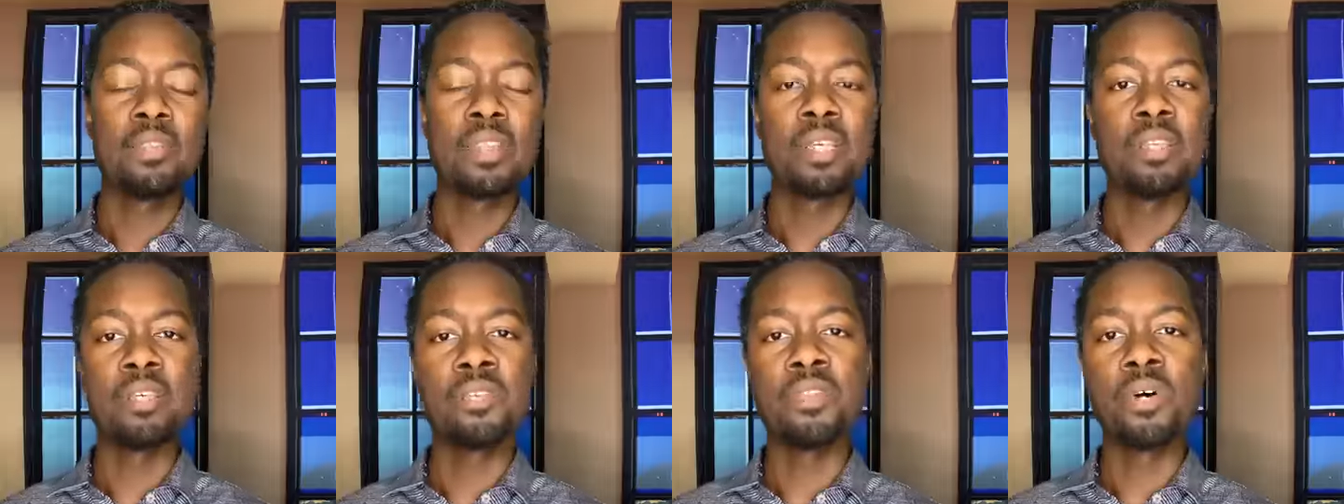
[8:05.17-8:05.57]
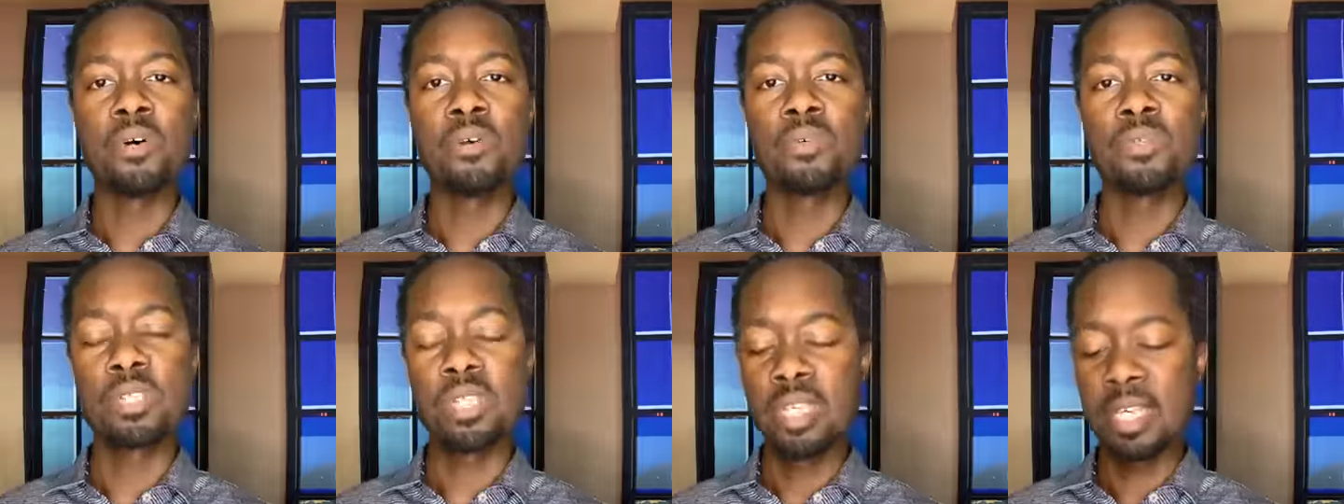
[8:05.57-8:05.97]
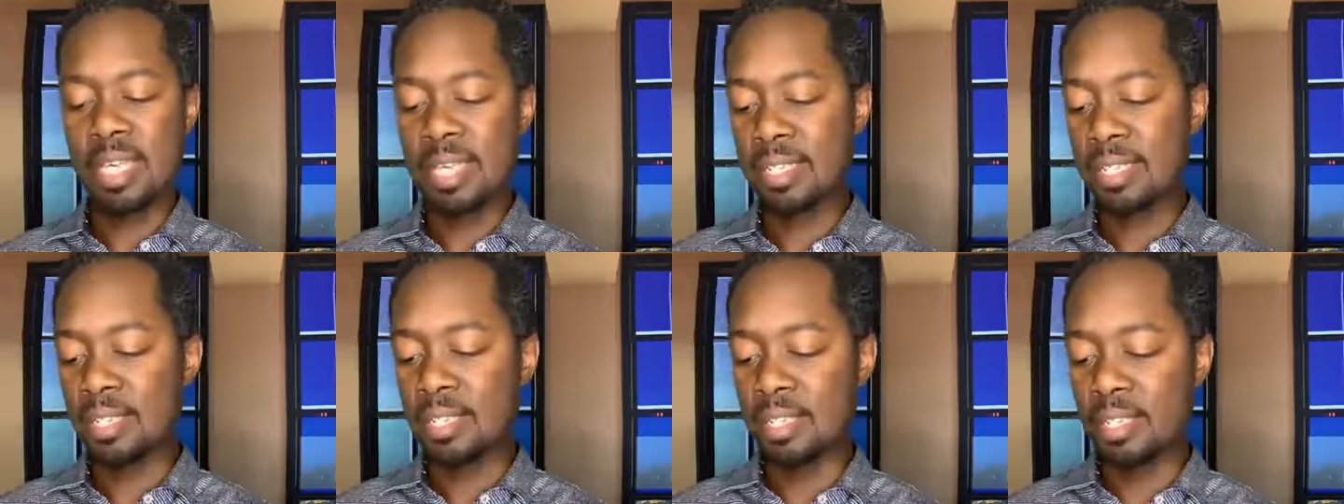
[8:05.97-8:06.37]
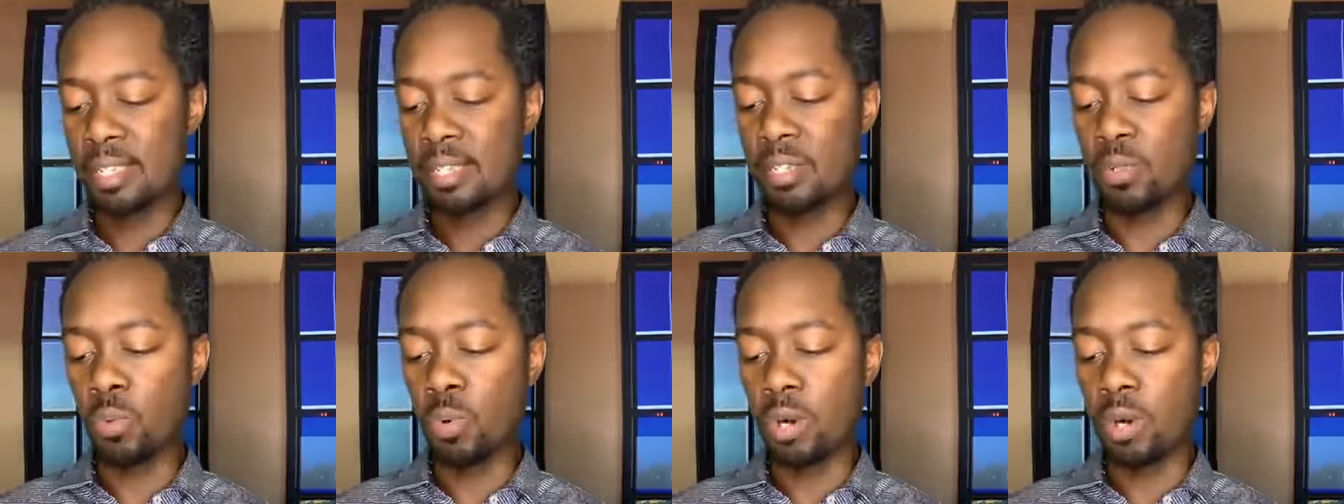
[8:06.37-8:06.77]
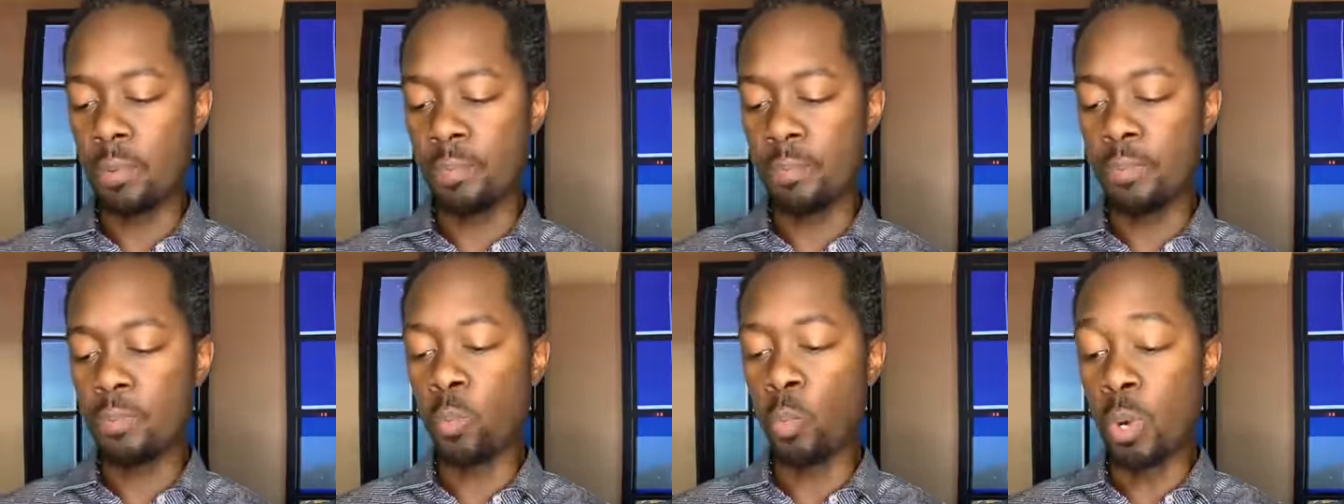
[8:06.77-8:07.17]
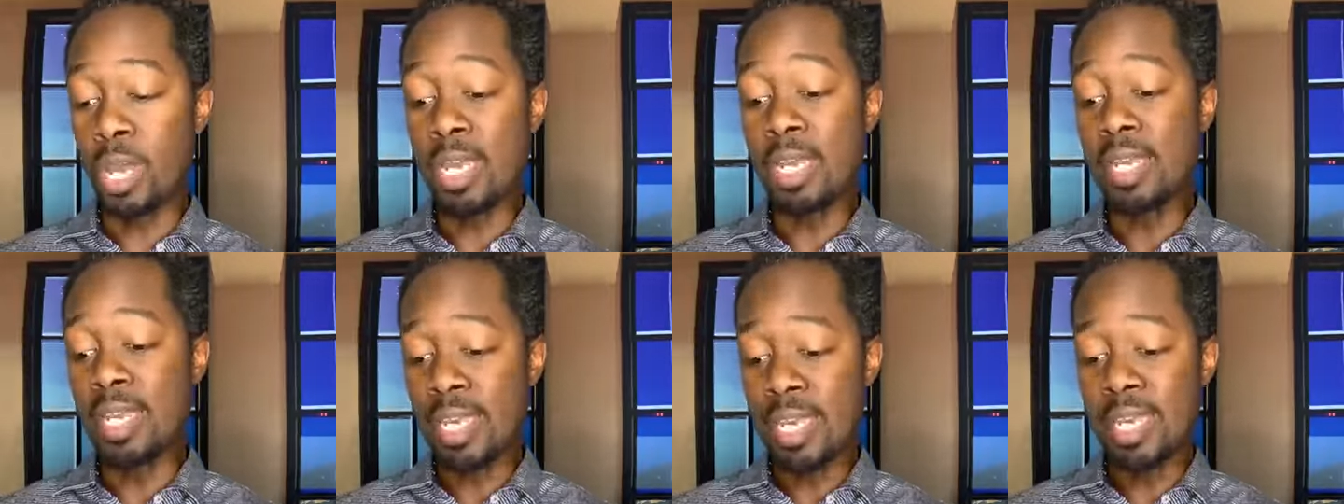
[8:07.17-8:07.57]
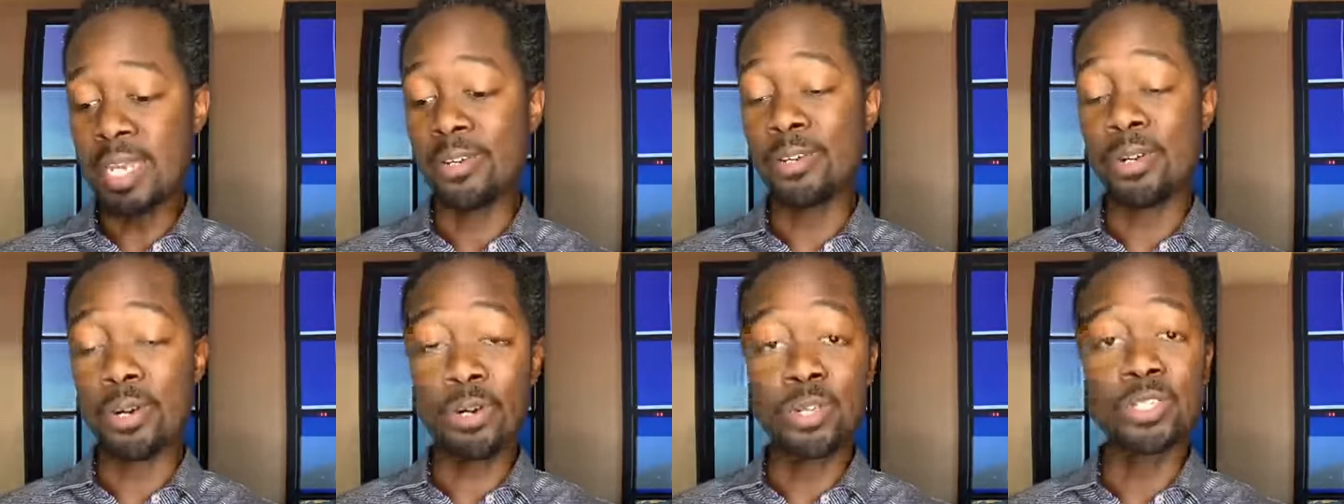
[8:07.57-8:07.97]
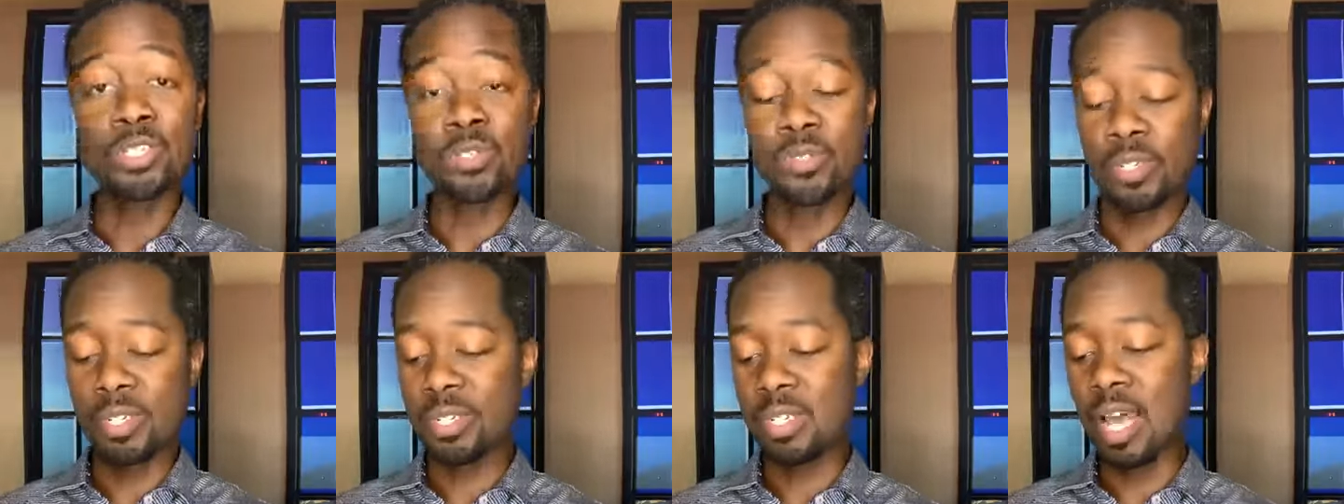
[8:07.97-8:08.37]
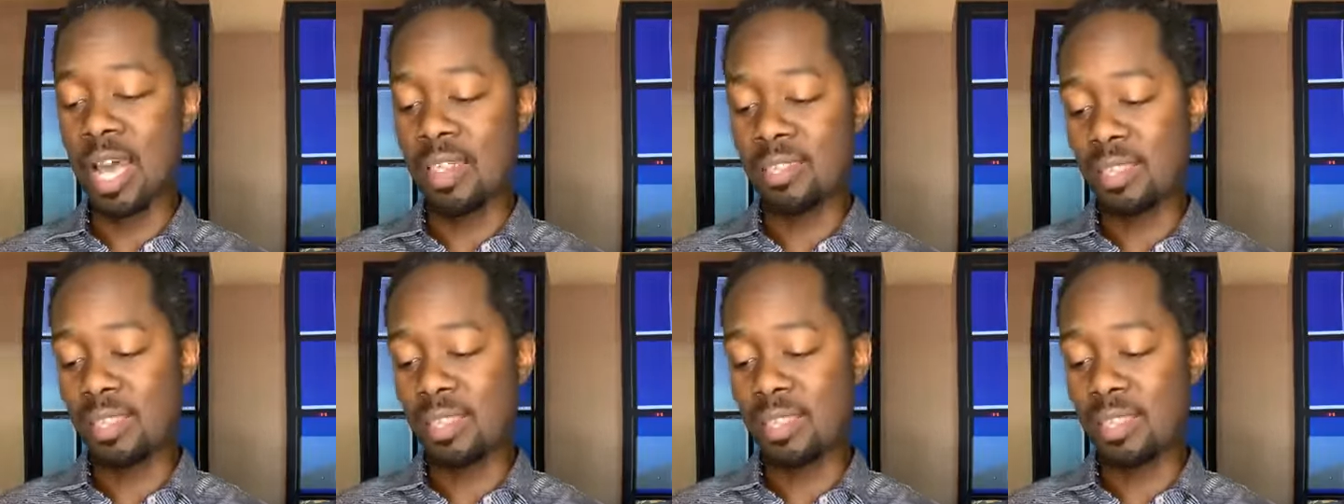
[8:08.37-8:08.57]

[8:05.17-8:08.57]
then in those instances where we need nurturers,